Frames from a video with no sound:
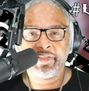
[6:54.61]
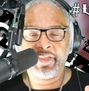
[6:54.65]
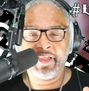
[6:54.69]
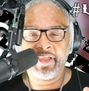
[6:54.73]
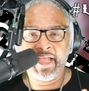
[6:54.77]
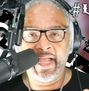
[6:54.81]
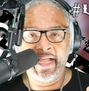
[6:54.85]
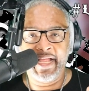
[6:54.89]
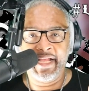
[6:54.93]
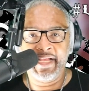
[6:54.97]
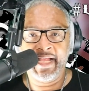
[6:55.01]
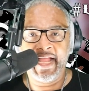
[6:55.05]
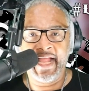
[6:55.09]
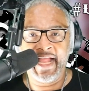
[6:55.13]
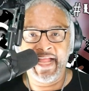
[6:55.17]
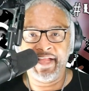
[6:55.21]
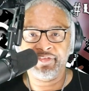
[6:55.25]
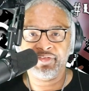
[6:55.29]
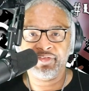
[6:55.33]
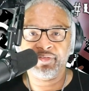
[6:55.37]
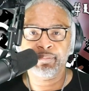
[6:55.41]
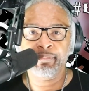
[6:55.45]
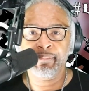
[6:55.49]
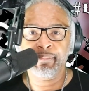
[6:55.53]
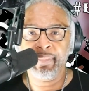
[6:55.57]
that
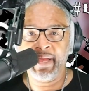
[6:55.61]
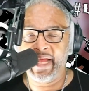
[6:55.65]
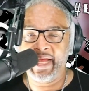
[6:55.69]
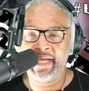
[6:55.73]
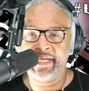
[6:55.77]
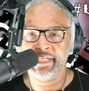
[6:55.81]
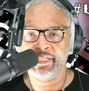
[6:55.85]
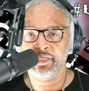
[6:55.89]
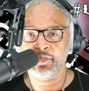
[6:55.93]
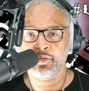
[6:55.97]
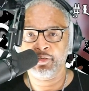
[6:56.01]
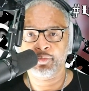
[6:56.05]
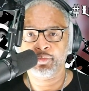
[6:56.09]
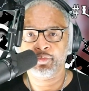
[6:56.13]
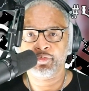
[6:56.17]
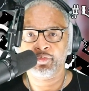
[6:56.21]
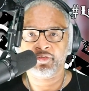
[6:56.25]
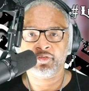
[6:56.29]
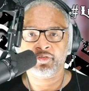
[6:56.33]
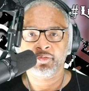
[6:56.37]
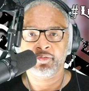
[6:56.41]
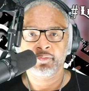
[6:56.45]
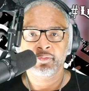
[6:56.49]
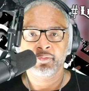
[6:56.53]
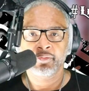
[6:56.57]
has
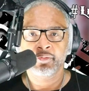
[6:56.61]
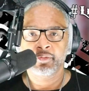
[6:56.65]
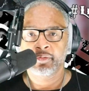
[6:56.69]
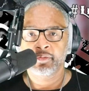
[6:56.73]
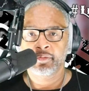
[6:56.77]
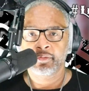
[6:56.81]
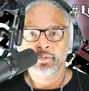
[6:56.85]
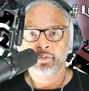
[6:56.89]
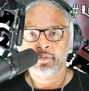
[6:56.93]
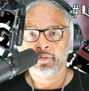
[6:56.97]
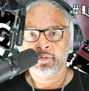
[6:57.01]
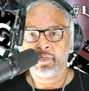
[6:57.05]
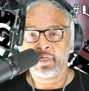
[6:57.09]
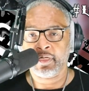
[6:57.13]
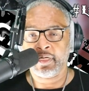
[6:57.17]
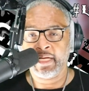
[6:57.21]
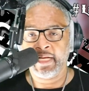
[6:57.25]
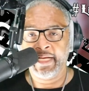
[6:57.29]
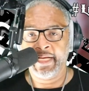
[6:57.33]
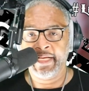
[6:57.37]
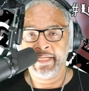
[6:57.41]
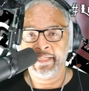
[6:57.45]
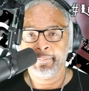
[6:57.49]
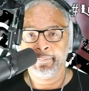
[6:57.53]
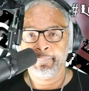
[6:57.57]
manuals. All
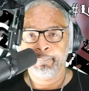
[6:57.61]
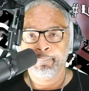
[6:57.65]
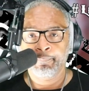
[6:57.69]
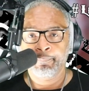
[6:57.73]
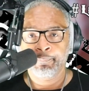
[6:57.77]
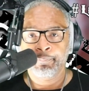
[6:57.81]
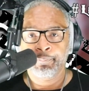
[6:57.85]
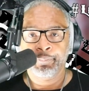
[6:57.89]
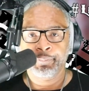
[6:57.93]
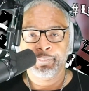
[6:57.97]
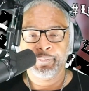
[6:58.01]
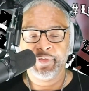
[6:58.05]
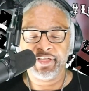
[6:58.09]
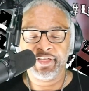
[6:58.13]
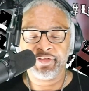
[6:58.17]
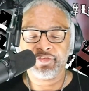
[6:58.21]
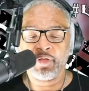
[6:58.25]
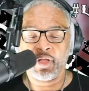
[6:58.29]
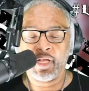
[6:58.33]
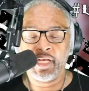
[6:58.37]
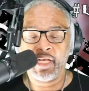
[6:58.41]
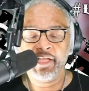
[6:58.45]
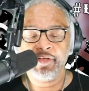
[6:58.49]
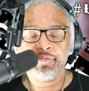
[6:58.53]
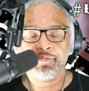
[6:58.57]
right.
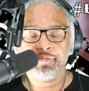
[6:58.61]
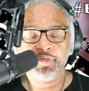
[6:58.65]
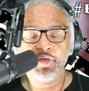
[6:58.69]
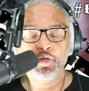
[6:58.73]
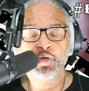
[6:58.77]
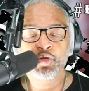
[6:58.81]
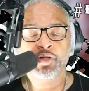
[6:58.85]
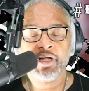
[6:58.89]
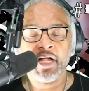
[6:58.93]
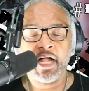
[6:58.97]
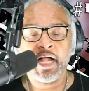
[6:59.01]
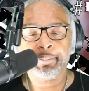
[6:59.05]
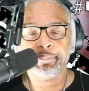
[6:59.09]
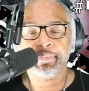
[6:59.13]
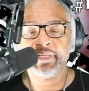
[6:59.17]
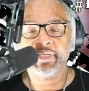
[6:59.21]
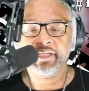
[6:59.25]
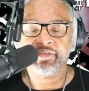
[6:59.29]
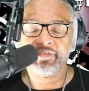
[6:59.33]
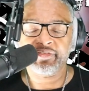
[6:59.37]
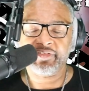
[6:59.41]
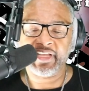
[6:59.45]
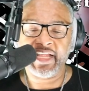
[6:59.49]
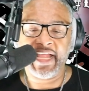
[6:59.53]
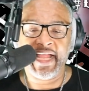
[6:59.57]
It's only a few
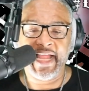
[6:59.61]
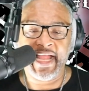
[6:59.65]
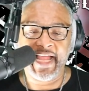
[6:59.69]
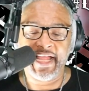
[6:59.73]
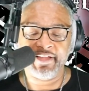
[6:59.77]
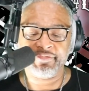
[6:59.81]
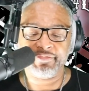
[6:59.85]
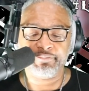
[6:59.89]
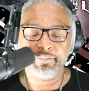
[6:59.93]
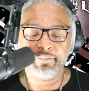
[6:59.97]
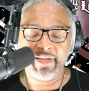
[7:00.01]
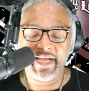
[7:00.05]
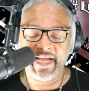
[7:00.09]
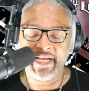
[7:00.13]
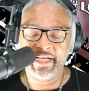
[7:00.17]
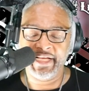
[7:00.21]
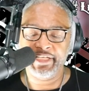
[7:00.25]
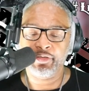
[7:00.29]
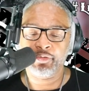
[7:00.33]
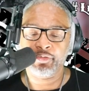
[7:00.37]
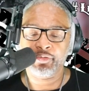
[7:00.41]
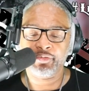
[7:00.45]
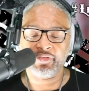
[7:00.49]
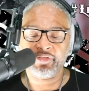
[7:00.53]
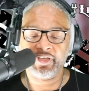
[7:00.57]
companies that have
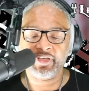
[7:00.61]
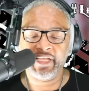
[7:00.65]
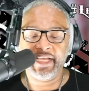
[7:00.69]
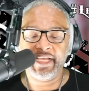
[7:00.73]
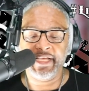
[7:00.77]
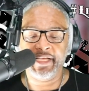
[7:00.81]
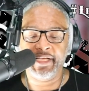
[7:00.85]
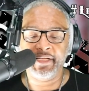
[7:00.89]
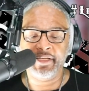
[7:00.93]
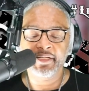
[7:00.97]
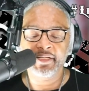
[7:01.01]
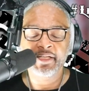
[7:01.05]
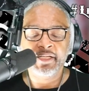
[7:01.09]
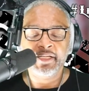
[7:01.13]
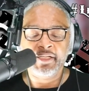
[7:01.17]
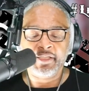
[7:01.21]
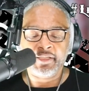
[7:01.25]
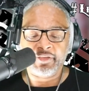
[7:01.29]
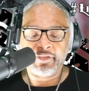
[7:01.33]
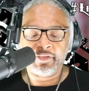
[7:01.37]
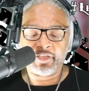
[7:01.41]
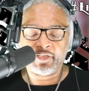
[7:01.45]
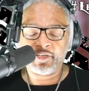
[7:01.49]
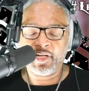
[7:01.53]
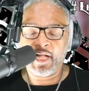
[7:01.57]
manuals. And
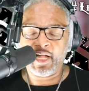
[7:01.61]
the